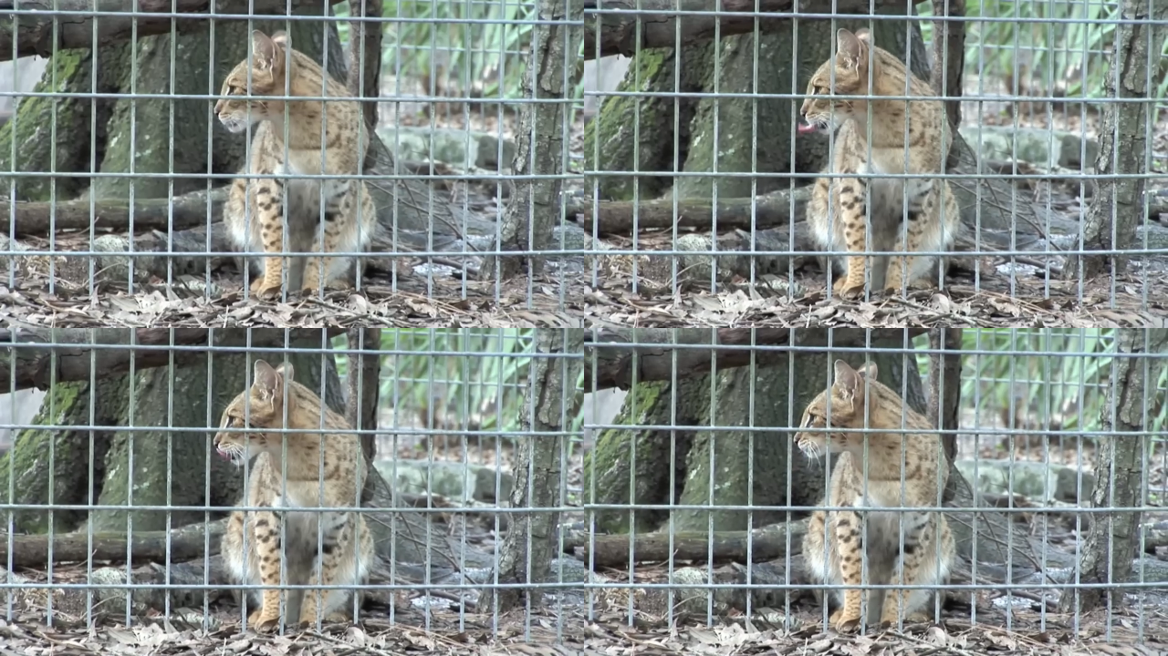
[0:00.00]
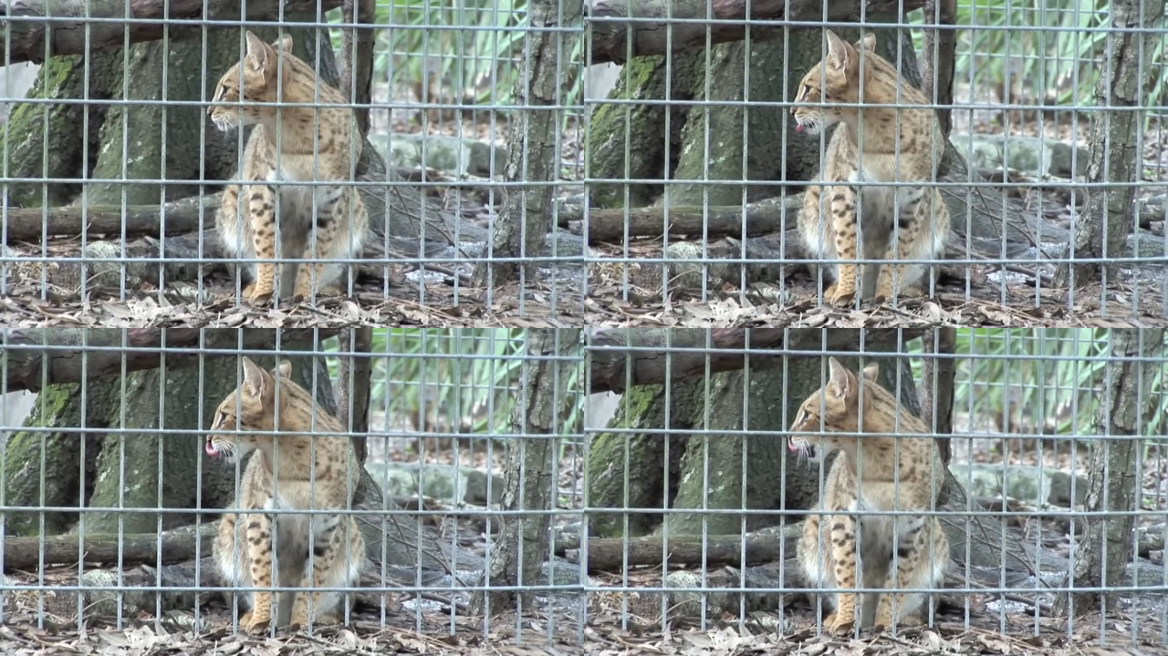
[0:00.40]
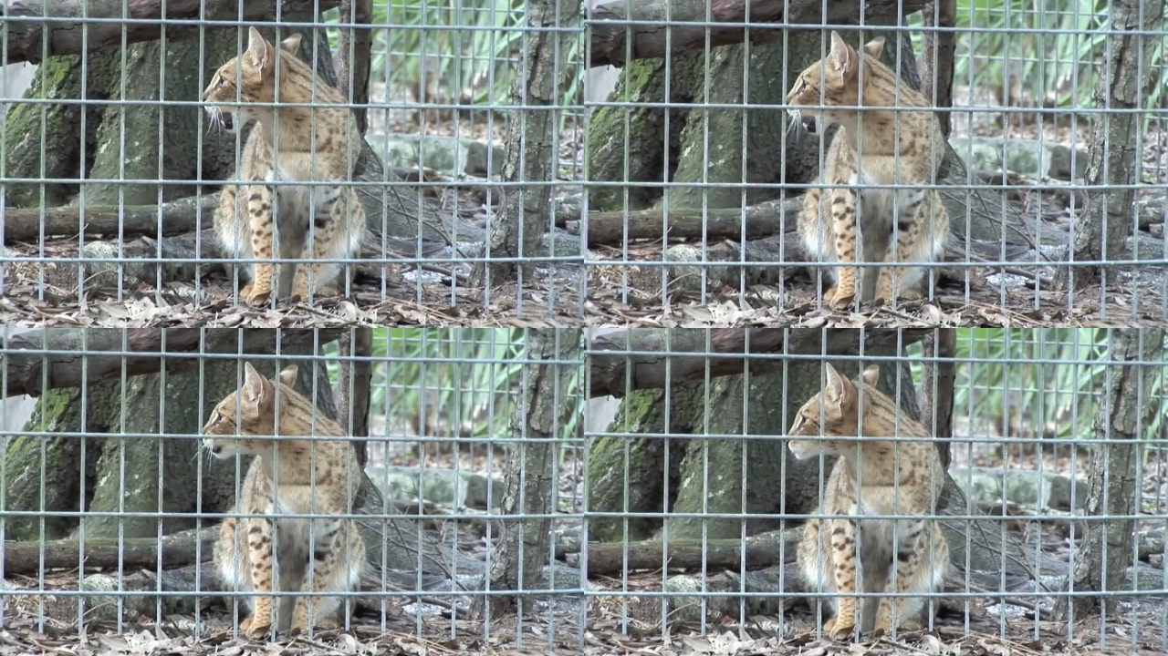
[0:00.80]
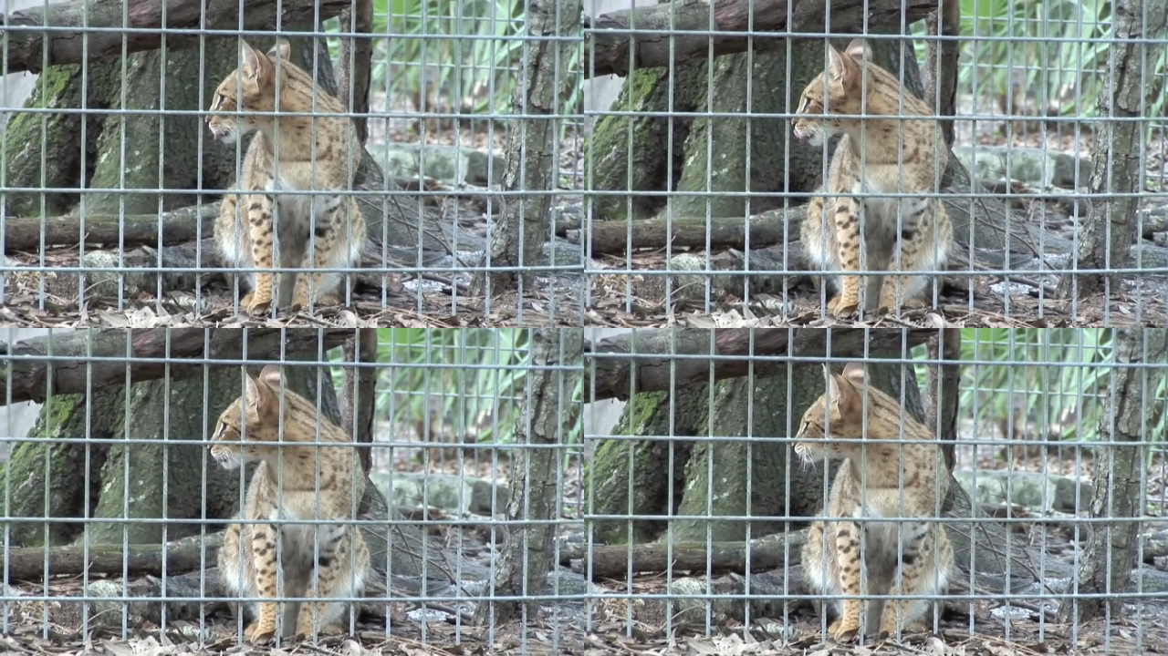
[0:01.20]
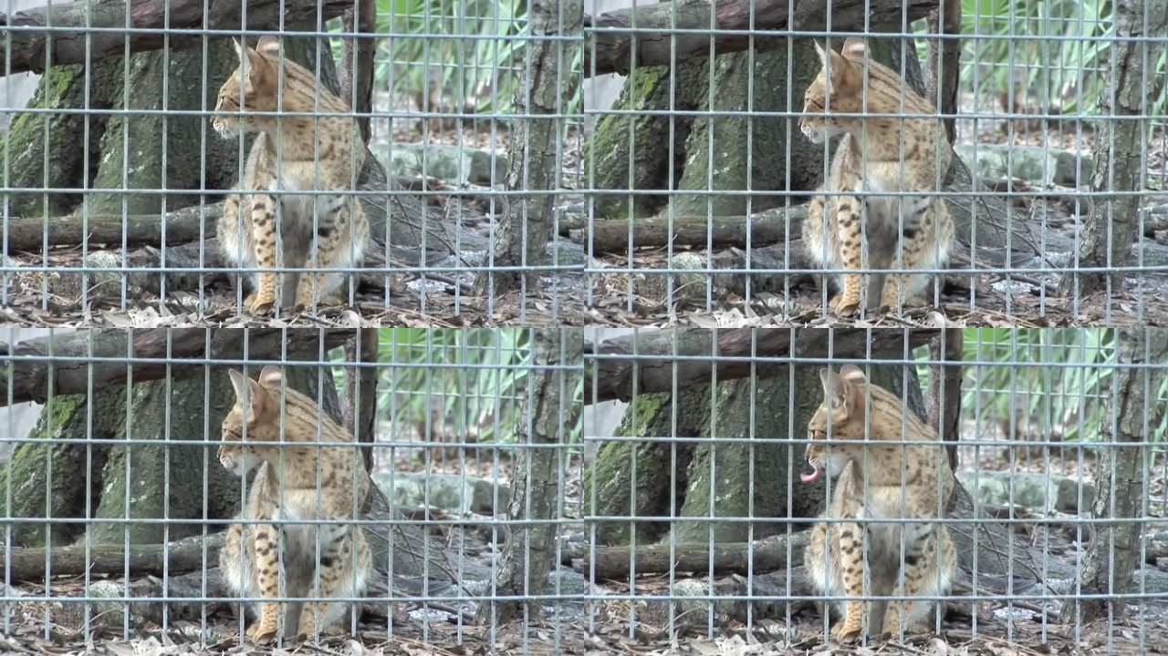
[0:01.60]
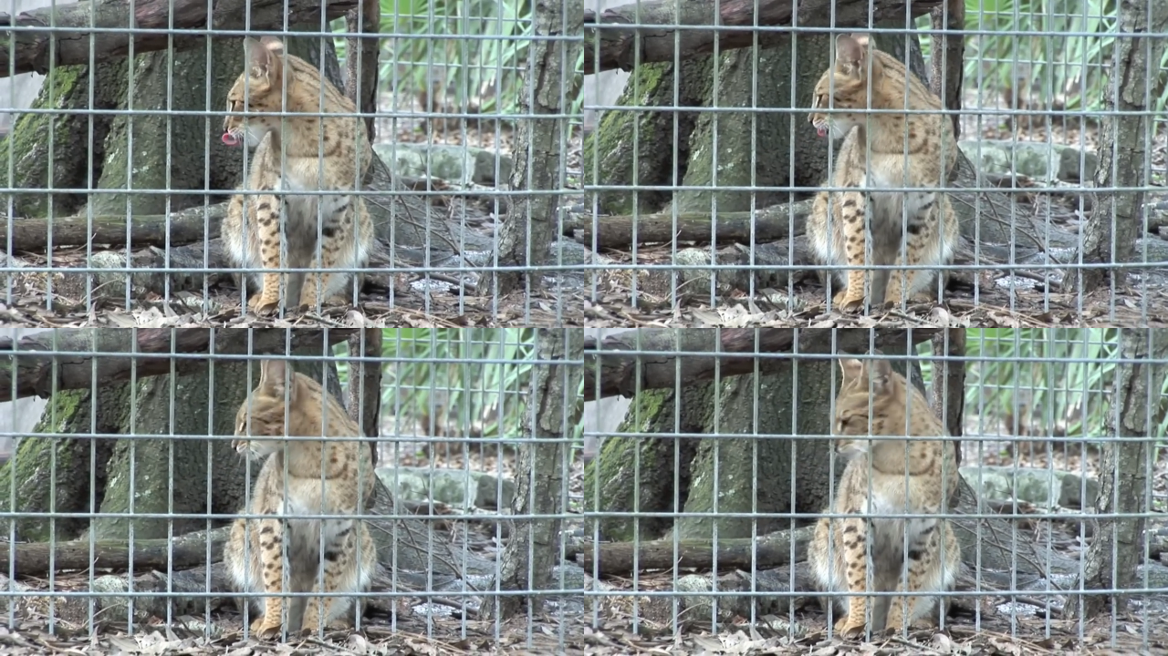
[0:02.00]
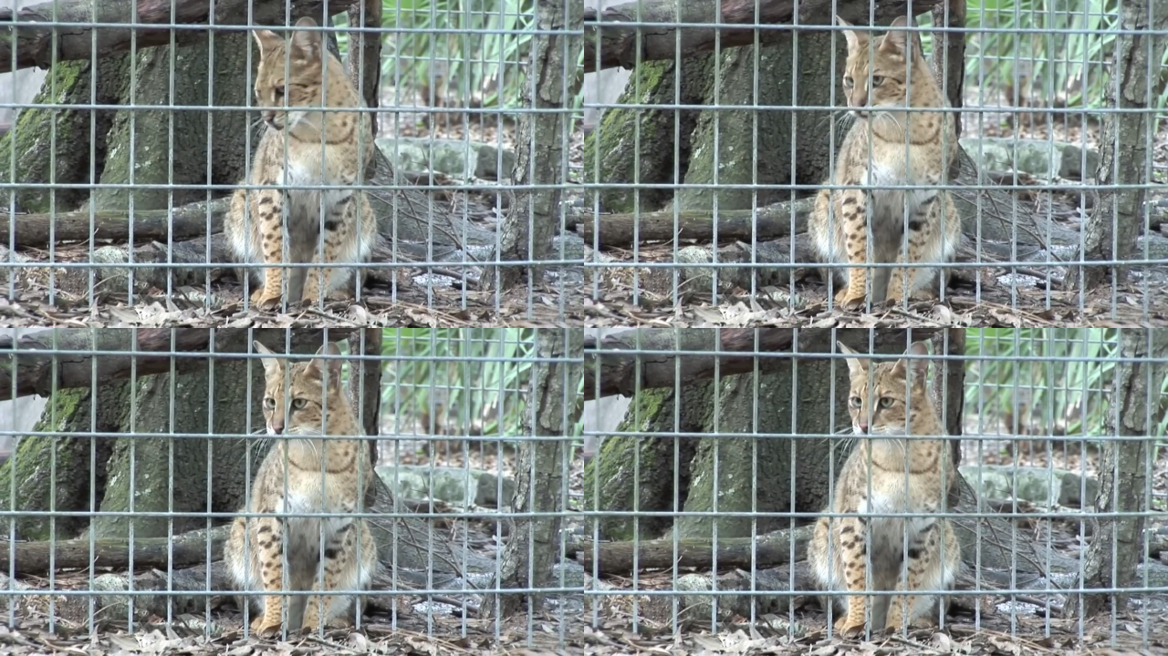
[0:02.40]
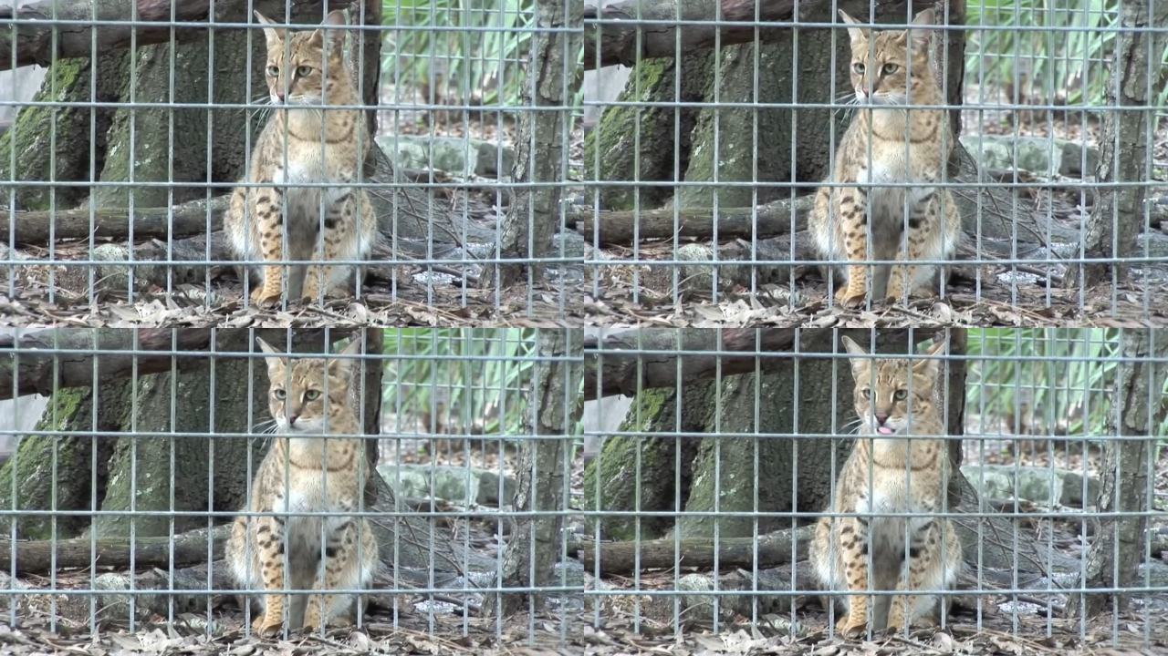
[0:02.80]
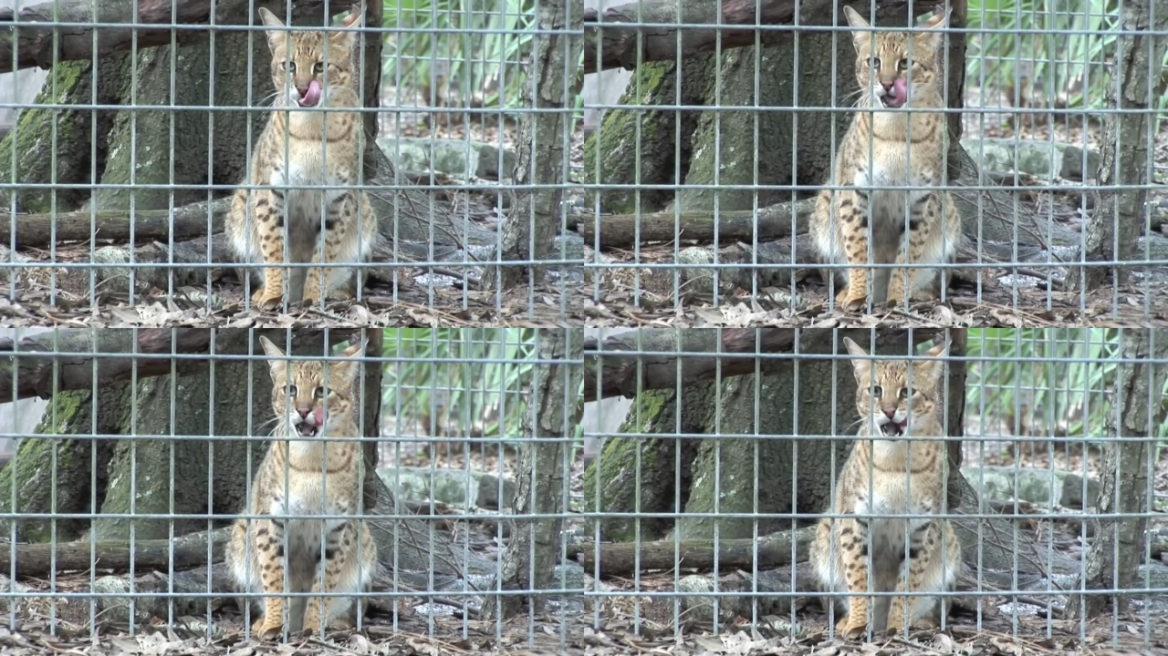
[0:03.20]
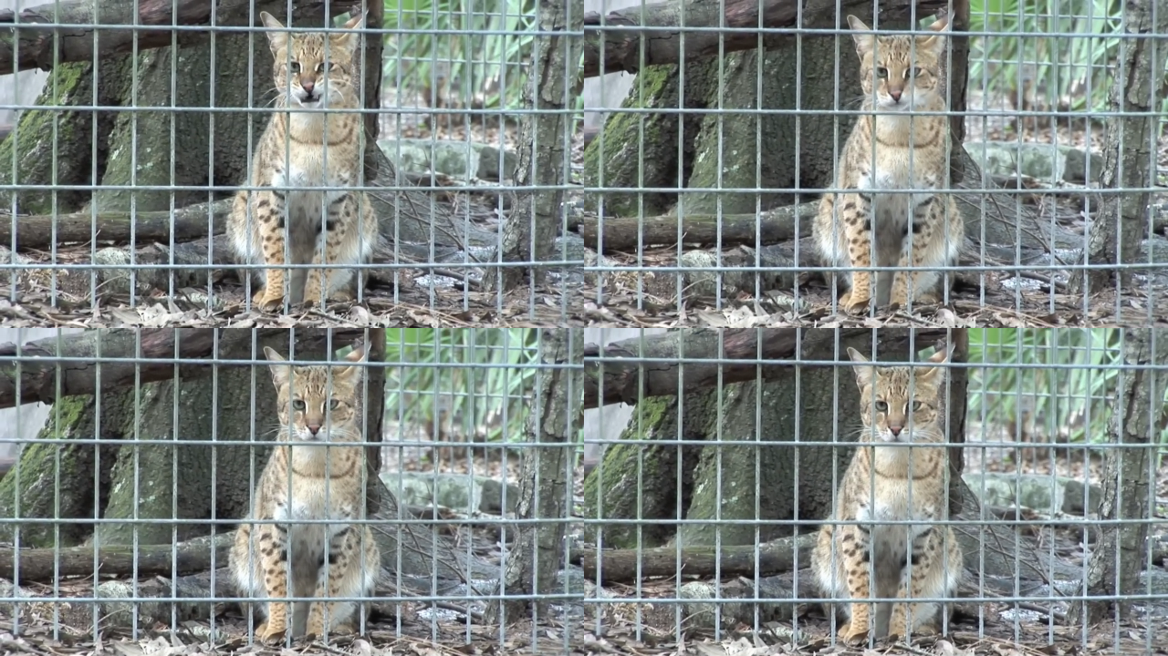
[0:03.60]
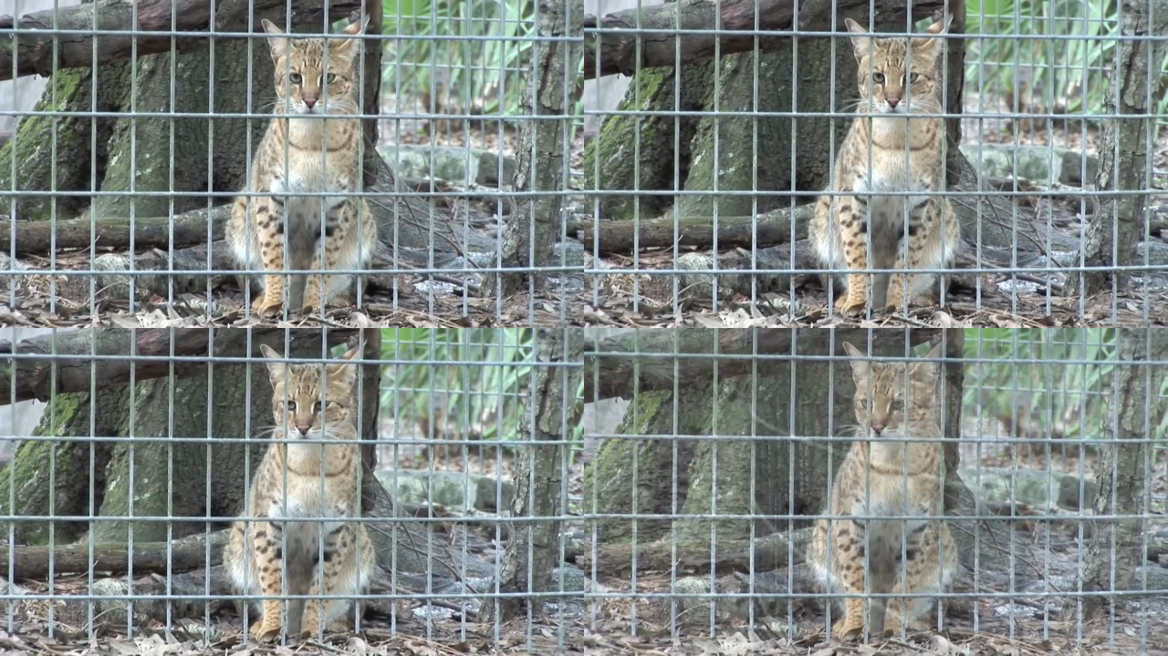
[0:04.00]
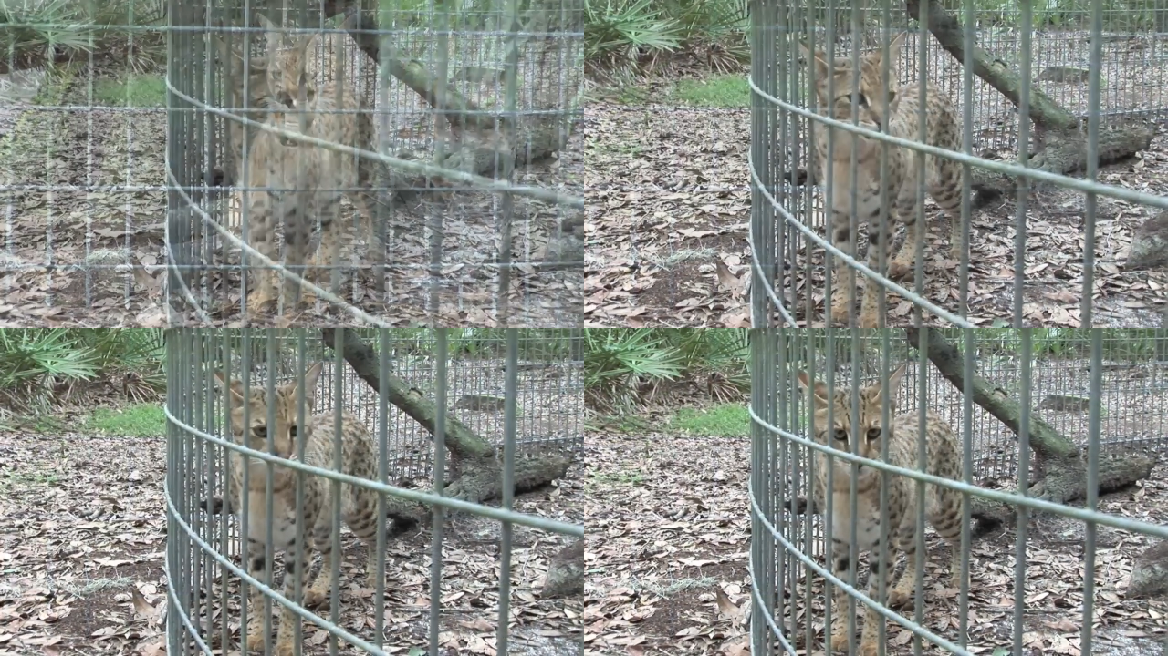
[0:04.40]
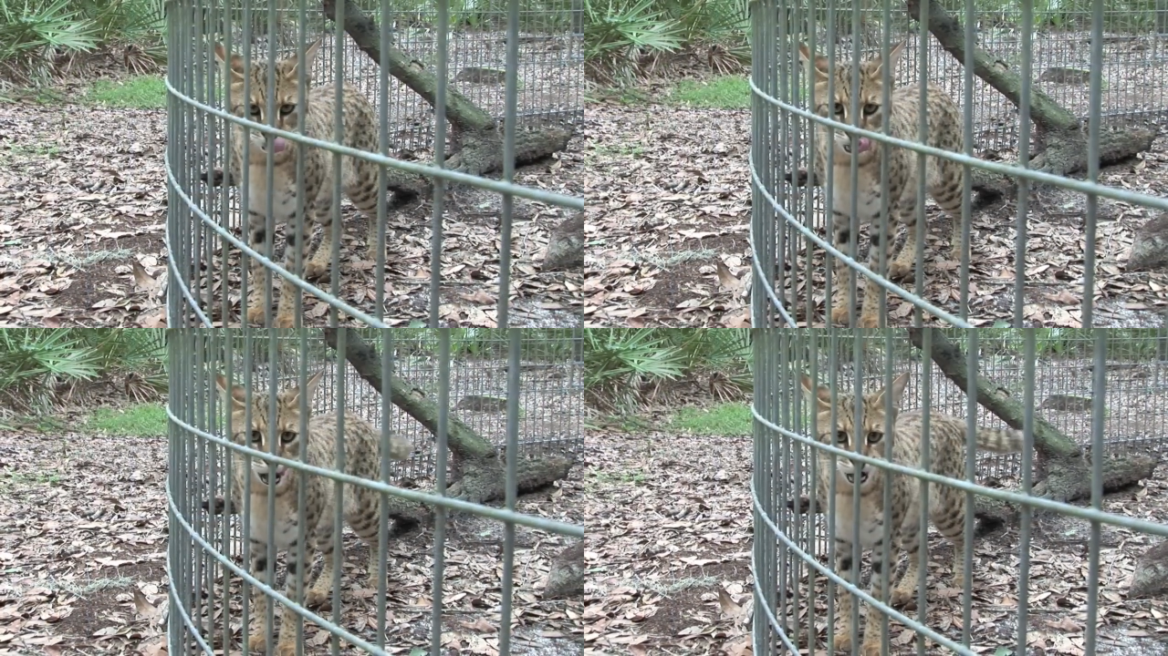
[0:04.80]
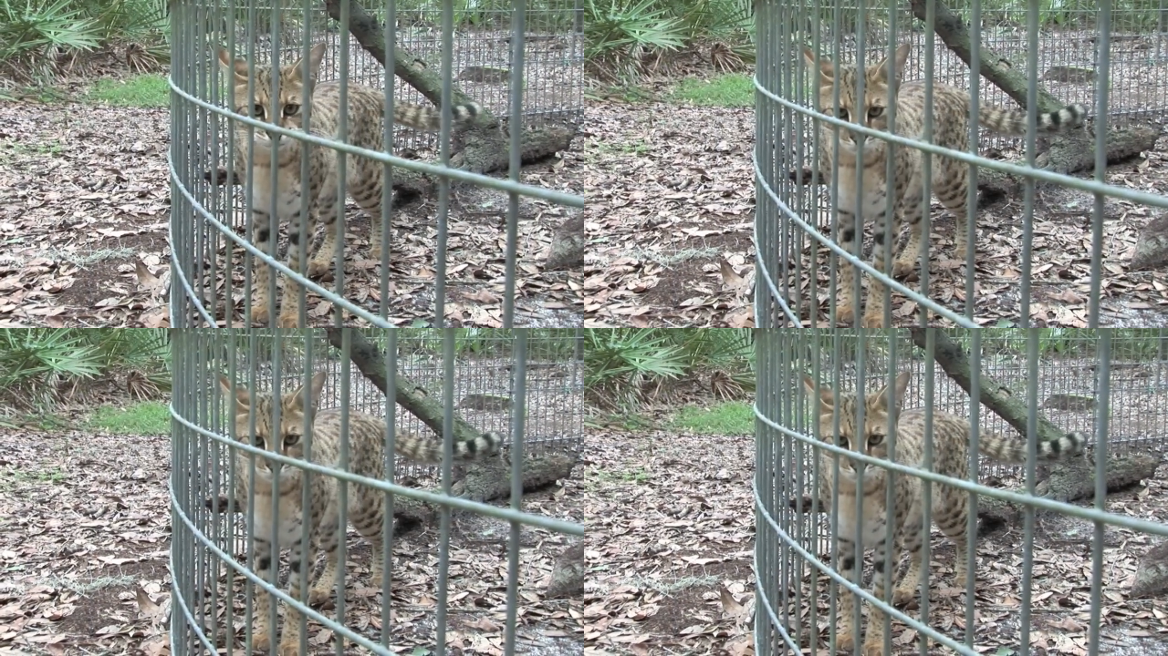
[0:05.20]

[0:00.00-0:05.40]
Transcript: [unreadable: no face in view]